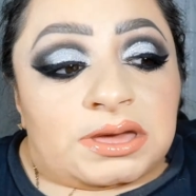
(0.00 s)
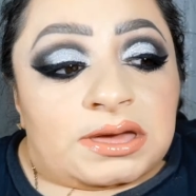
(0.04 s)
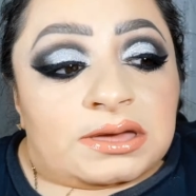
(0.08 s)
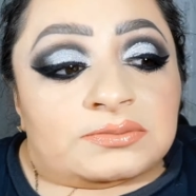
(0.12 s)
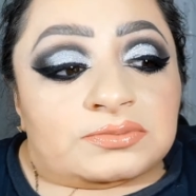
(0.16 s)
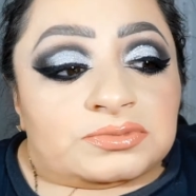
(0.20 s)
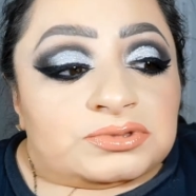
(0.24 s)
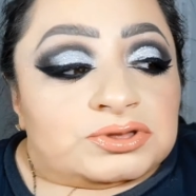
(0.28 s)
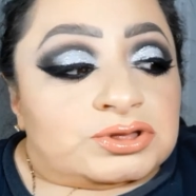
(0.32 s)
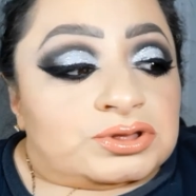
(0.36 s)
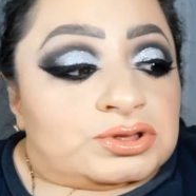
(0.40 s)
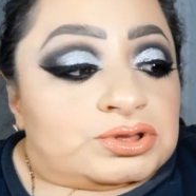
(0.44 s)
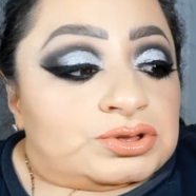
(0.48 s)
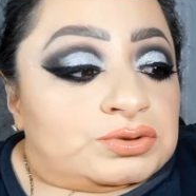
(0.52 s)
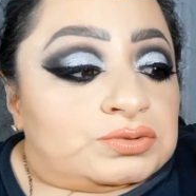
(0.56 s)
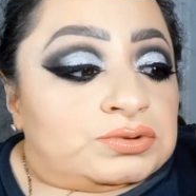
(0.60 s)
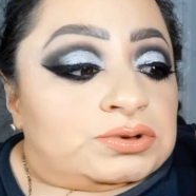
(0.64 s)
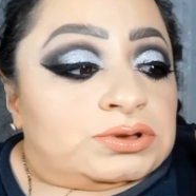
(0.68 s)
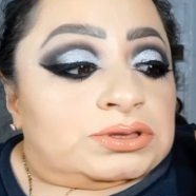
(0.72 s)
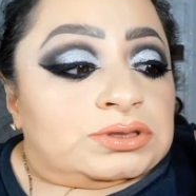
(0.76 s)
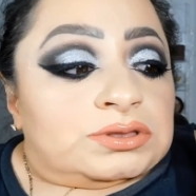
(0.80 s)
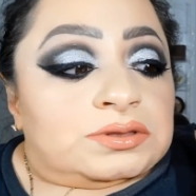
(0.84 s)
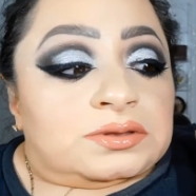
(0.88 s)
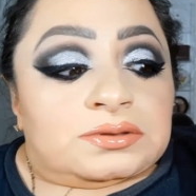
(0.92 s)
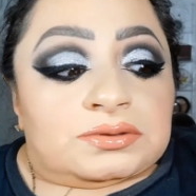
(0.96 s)
I'm just
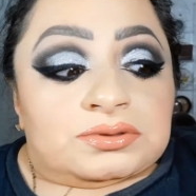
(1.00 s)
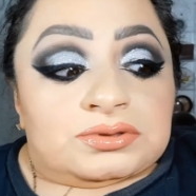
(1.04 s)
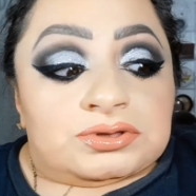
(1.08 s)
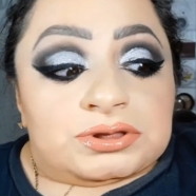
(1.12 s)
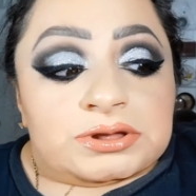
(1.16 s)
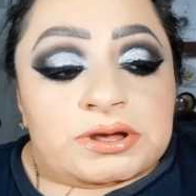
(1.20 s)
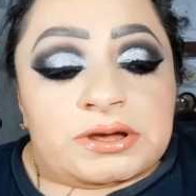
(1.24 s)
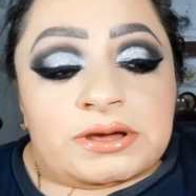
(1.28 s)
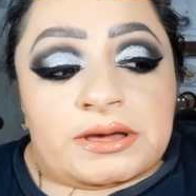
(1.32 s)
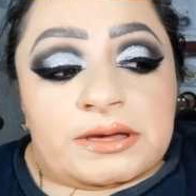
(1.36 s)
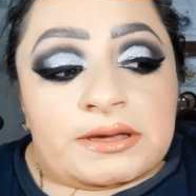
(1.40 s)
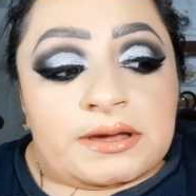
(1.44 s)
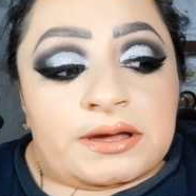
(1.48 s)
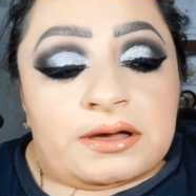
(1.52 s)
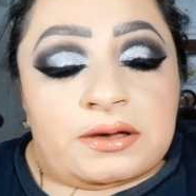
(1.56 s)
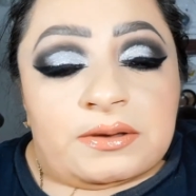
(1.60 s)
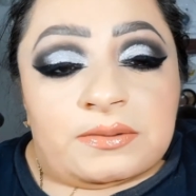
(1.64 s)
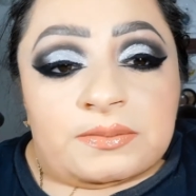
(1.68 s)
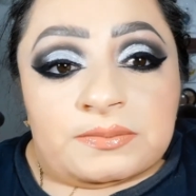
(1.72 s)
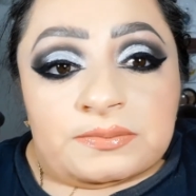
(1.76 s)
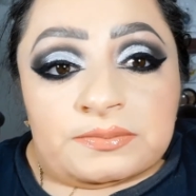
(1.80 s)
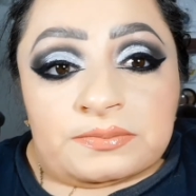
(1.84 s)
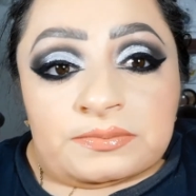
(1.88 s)
going to shake it up.